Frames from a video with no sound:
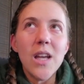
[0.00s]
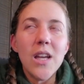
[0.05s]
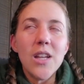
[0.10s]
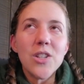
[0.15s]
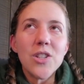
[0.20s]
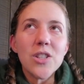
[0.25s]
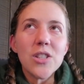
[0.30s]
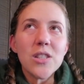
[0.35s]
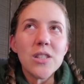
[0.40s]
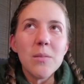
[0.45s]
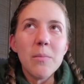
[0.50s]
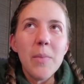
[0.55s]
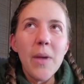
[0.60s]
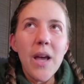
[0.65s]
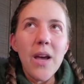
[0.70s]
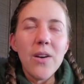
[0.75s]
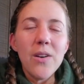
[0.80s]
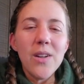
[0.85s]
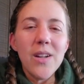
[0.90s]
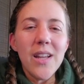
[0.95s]
just
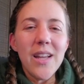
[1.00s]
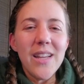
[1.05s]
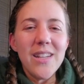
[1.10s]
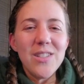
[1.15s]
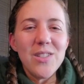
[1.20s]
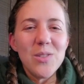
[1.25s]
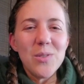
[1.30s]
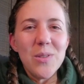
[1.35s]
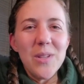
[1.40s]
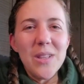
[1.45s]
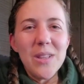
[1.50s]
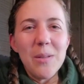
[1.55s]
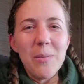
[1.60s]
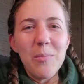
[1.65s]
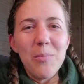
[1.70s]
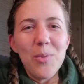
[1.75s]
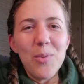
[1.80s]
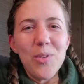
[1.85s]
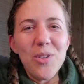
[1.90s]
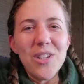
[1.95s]
about, I joined the
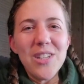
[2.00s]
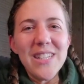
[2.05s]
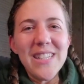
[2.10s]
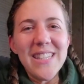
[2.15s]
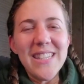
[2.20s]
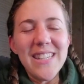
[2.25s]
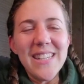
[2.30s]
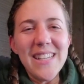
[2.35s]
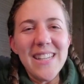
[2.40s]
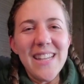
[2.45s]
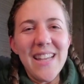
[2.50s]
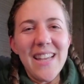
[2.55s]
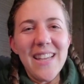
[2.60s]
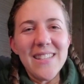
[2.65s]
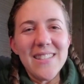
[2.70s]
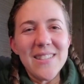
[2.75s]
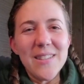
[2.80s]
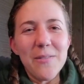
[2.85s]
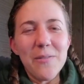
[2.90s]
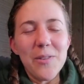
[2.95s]
board
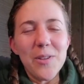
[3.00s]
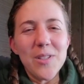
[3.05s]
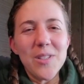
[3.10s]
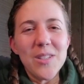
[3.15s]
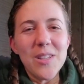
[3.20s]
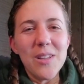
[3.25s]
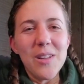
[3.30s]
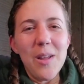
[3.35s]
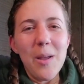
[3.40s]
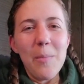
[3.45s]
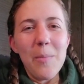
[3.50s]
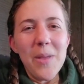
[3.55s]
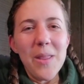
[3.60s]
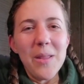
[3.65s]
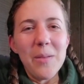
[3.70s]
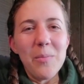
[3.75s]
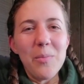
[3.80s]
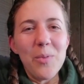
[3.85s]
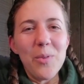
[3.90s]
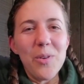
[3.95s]
as the first alum on
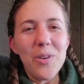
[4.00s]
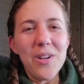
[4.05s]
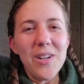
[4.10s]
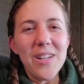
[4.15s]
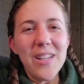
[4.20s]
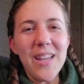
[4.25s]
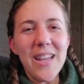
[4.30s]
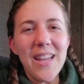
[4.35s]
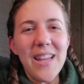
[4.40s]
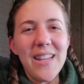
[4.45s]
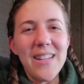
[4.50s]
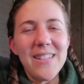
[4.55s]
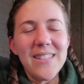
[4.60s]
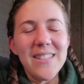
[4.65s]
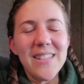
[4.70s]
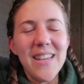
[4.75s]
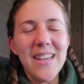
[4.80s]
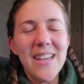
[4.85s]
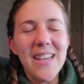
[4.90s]
the board, and